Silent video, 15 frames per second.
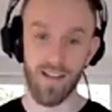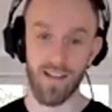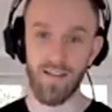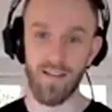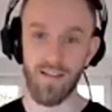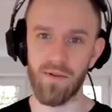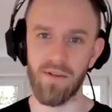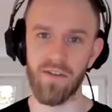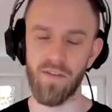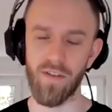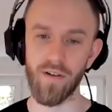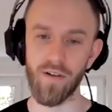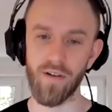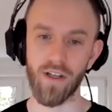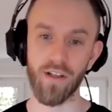and this was a
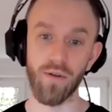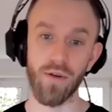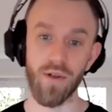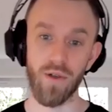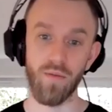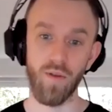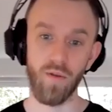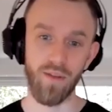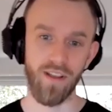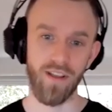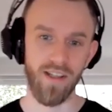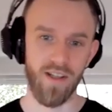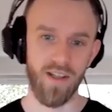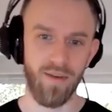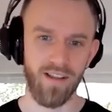very crucial moment that
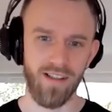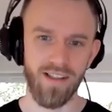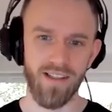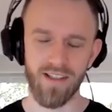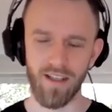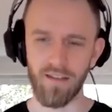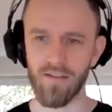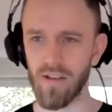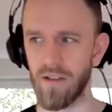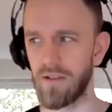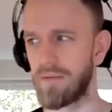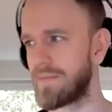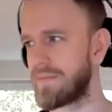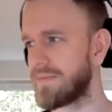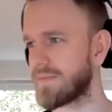you made this save. So
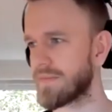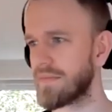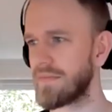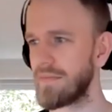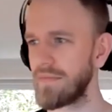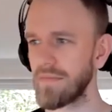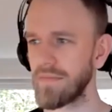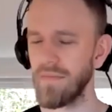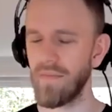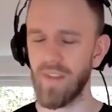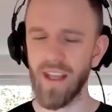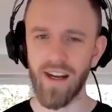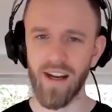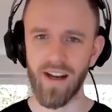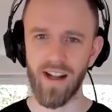
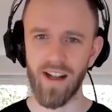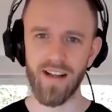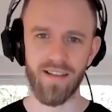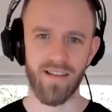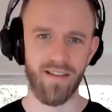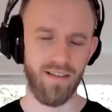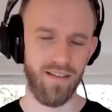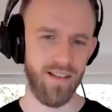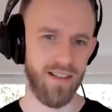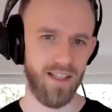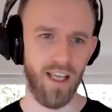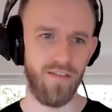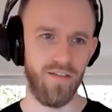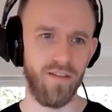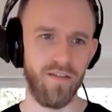that enhanced this
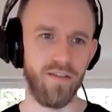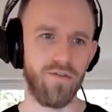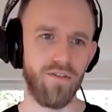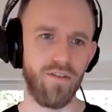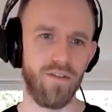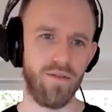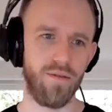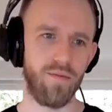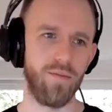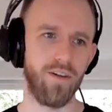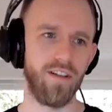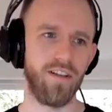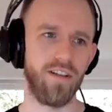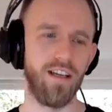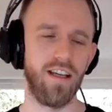save even further.
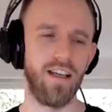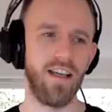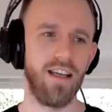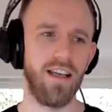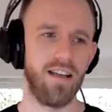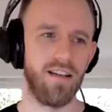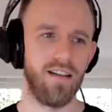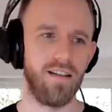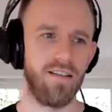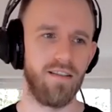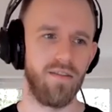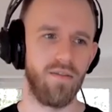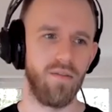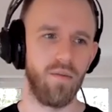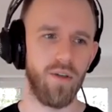But
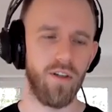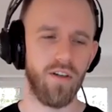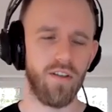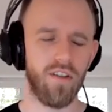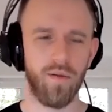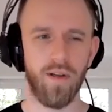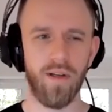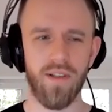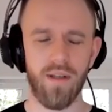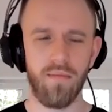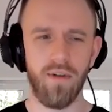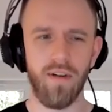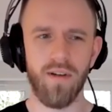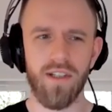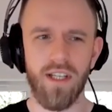we talked about a
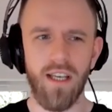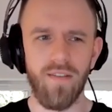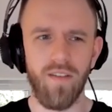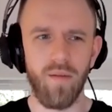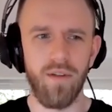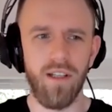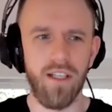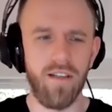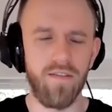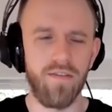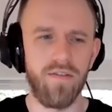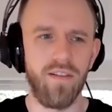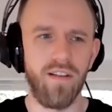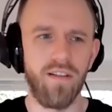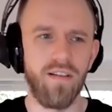similar save, I
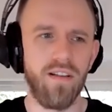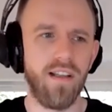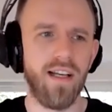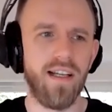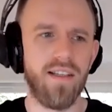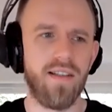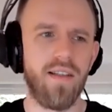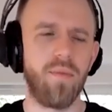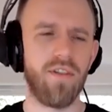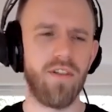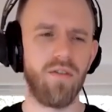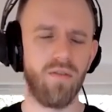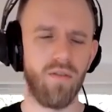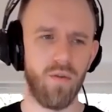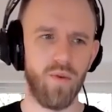believe, in the last
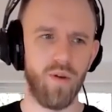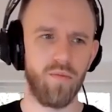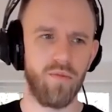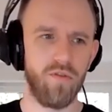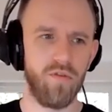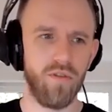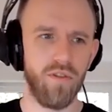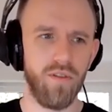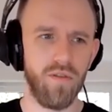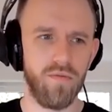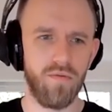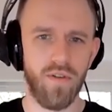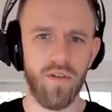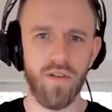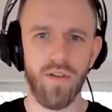episode or the one before,
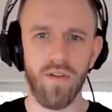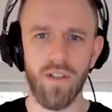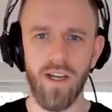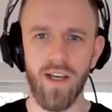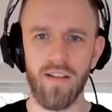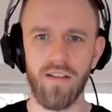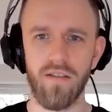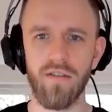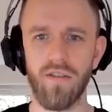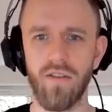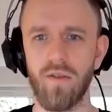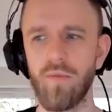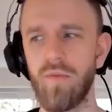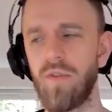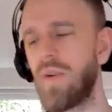where the goalie had to
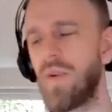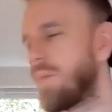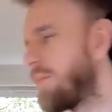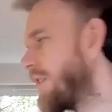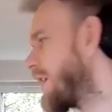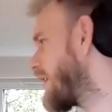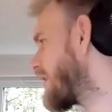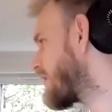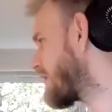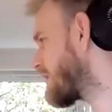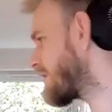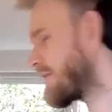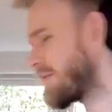turn around behind and